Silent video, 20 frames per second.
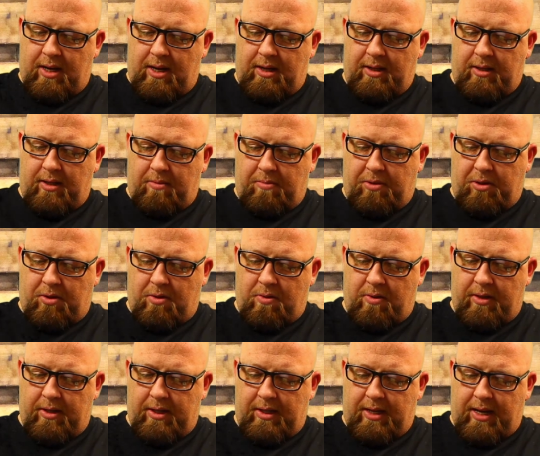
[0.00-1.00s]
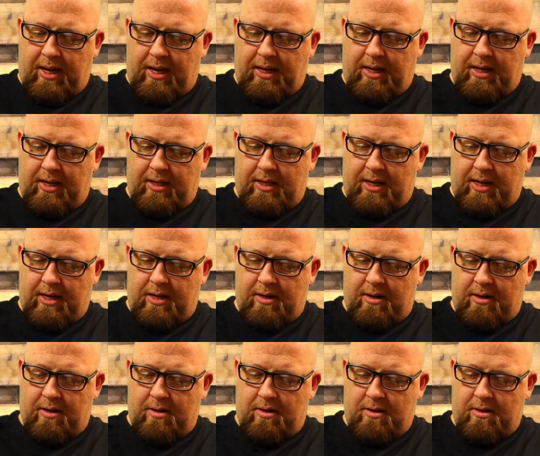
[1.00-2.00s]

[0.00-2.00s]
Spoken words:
ends up screwing the tank in tighter.